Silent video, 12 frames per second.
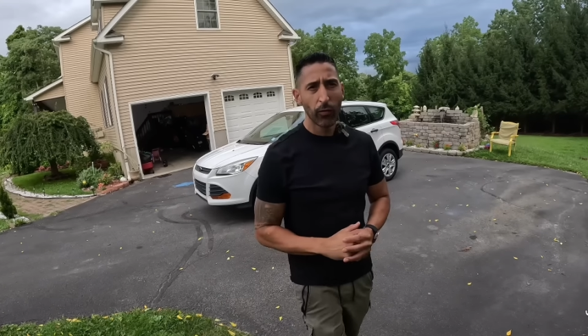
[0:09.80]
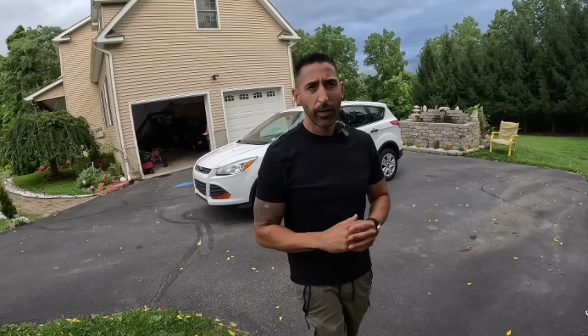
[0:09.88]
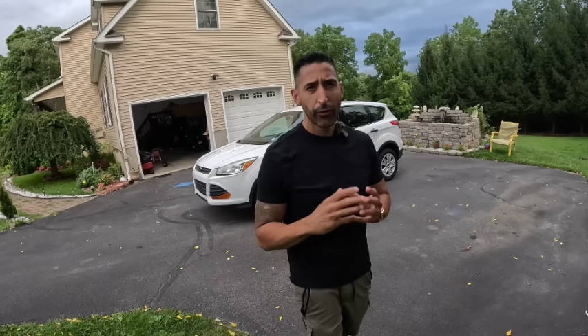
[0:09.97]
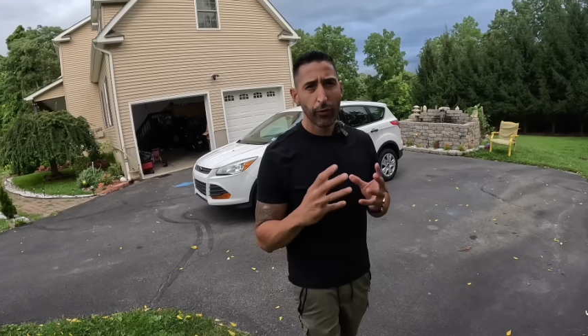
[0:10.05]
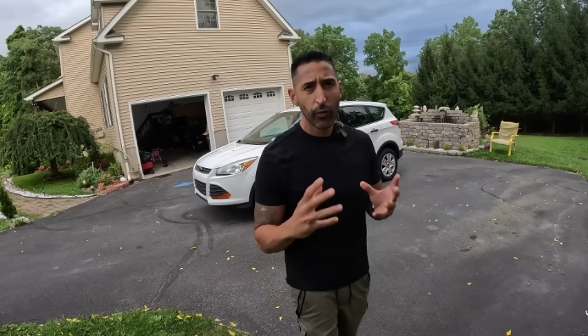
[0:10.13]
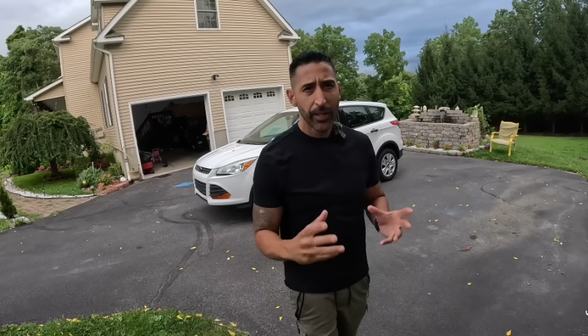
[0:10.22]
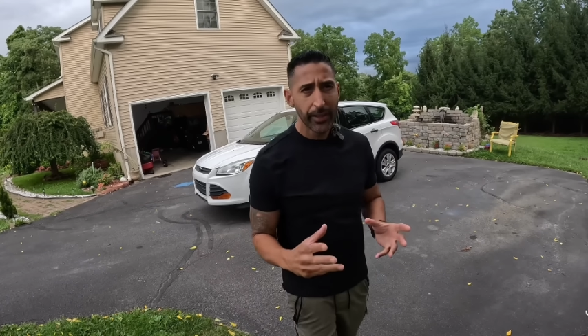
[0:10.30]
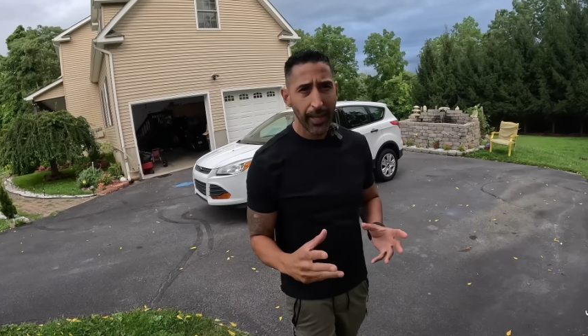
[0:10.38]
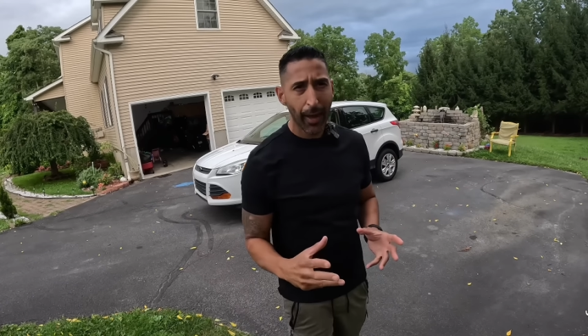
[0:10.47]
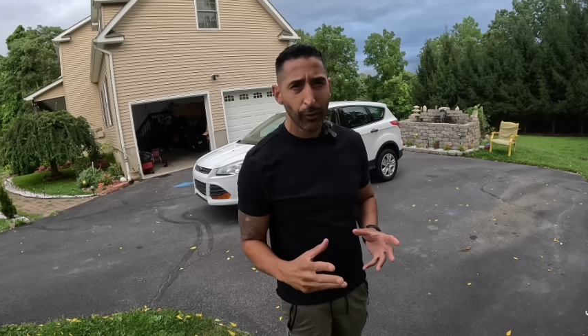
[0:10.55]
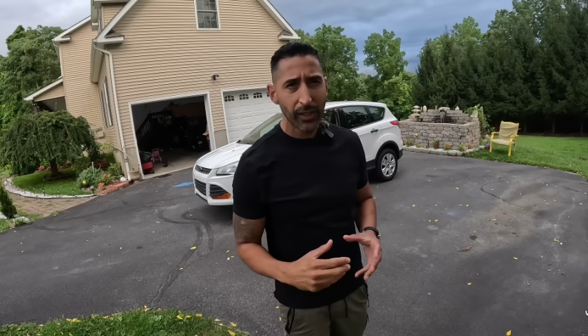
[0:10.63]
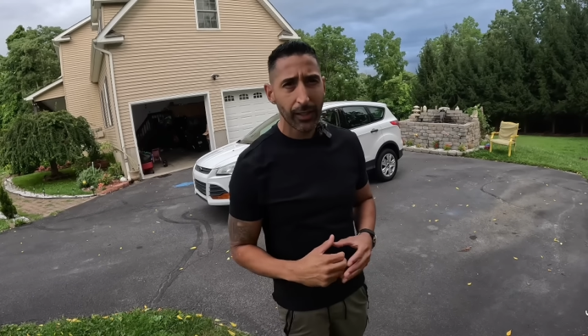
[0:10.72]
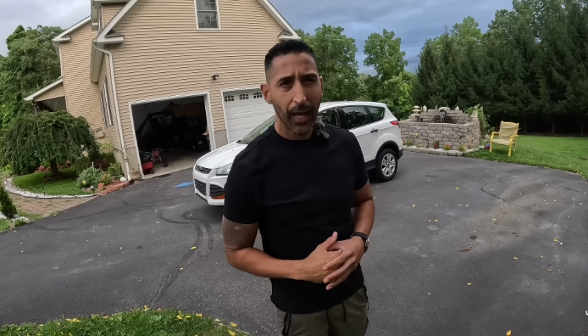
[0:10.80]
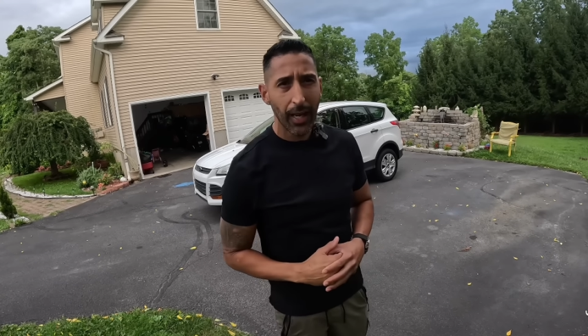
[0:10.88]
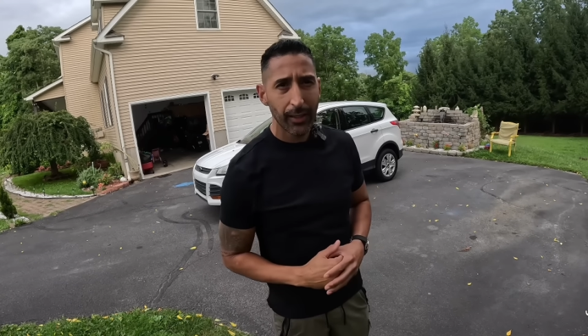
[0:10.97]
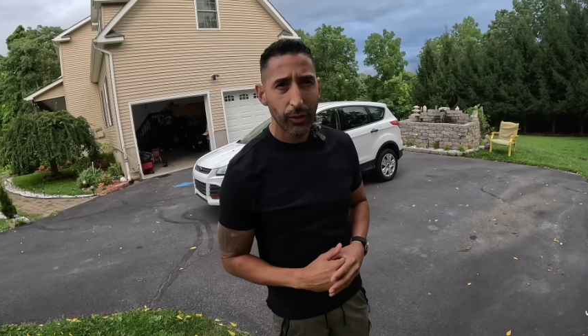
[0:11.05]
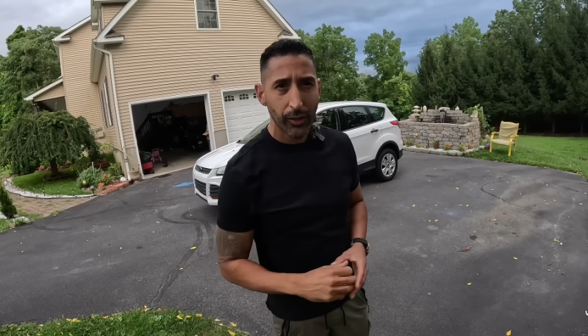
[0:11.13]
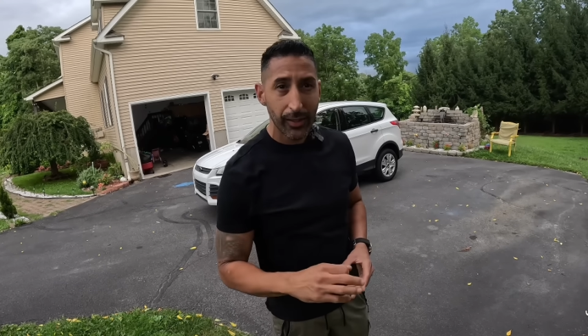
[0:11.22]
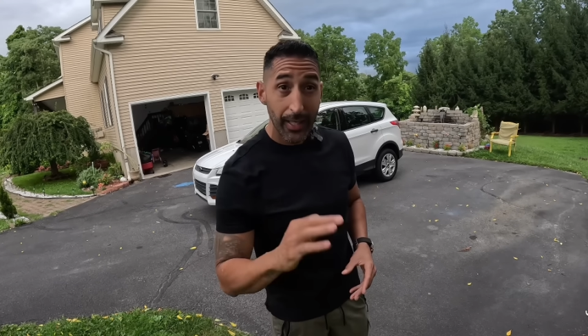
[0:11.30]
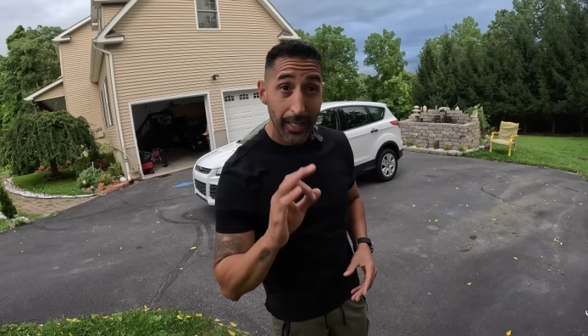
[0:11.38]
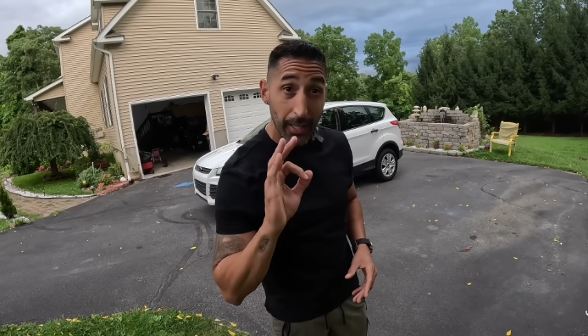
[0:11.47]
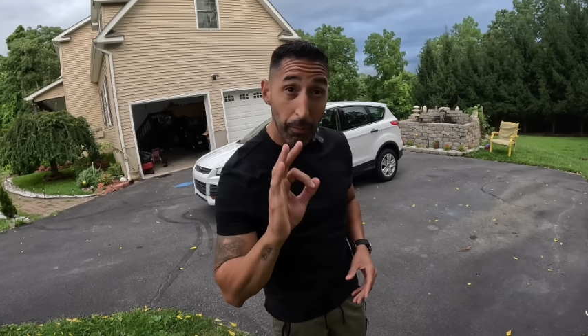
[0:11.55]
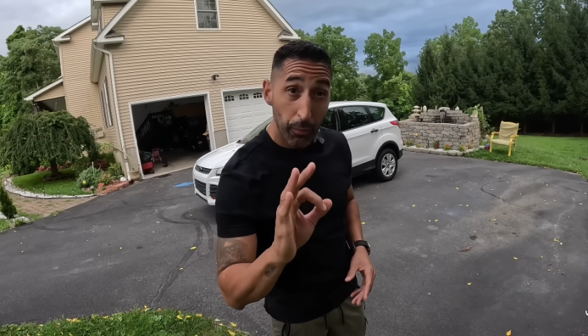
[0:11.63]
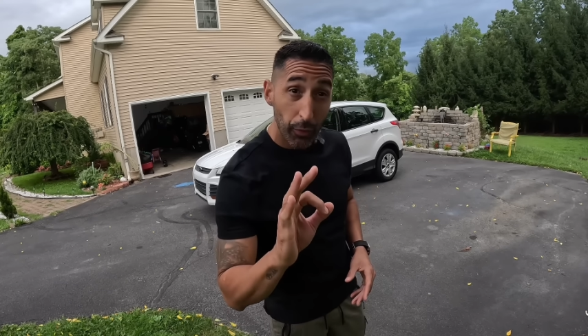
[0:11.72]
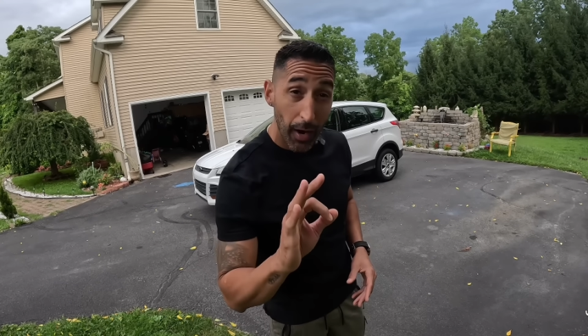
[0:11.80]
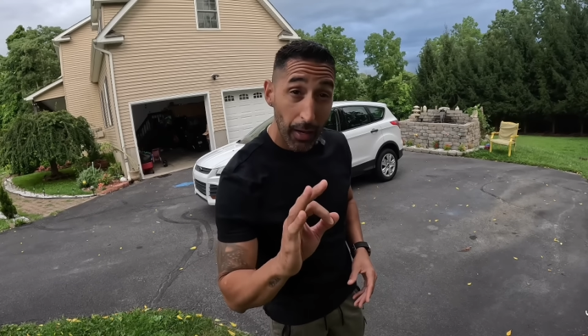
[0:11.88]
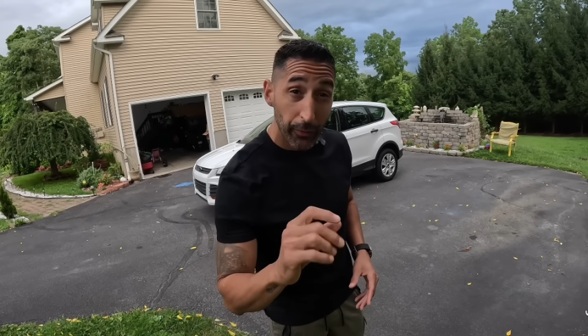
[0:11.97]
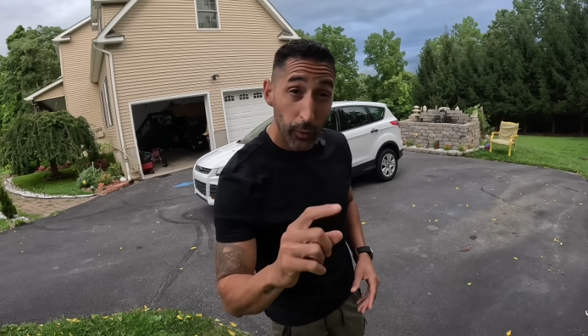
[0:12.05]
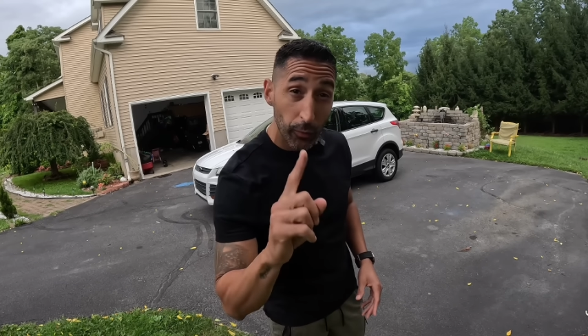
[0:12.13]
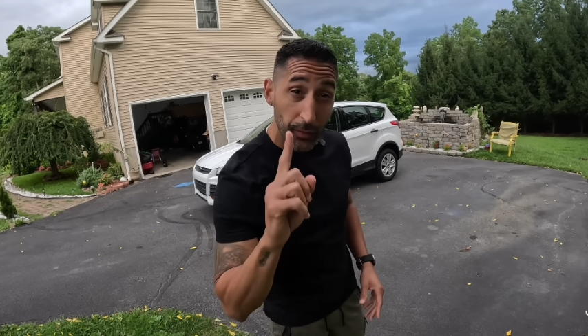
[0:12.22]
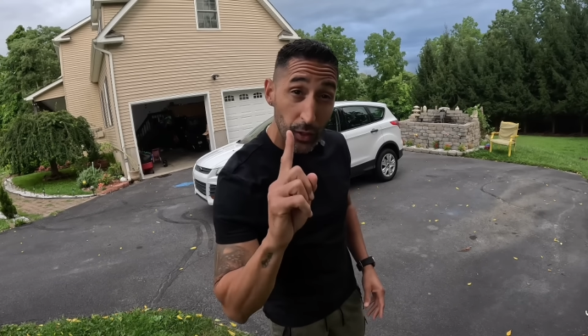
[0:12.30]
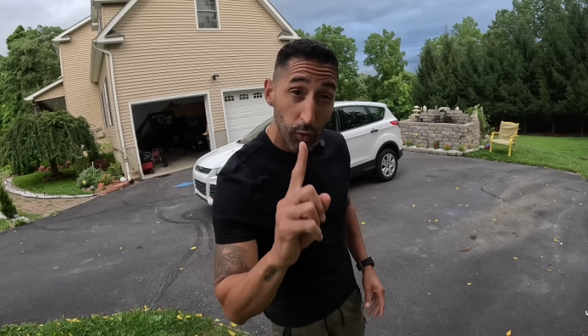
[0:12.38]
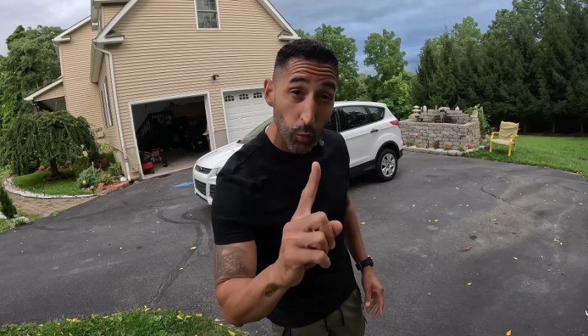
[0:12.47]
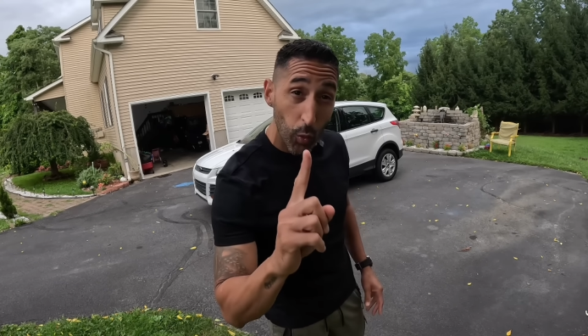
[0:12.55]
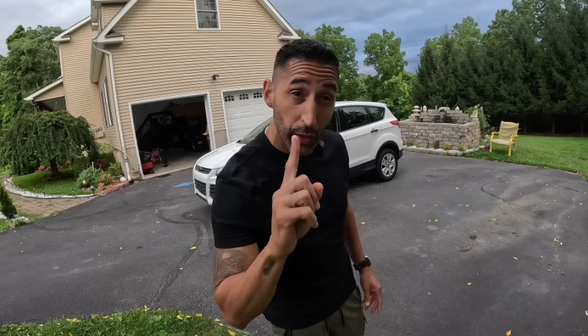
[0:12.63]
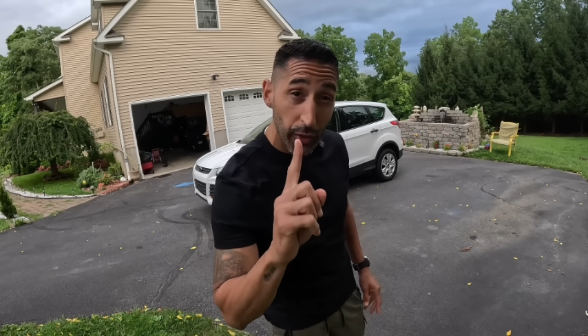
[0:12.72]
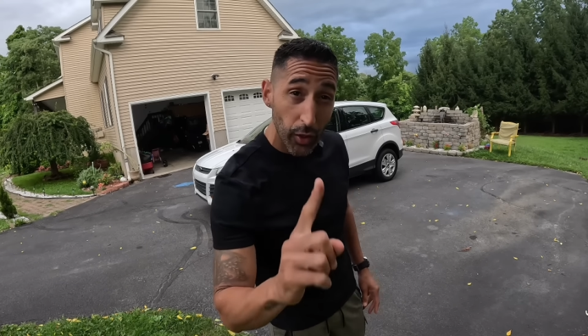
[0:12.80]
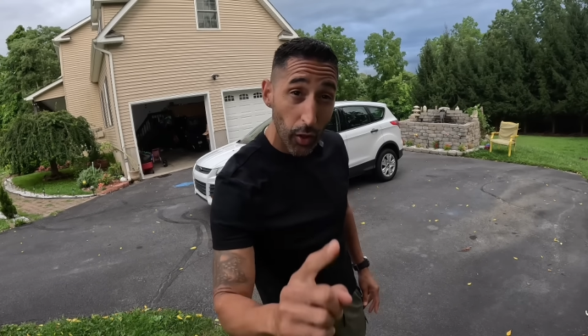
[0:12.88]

over $3,000 in profit off this one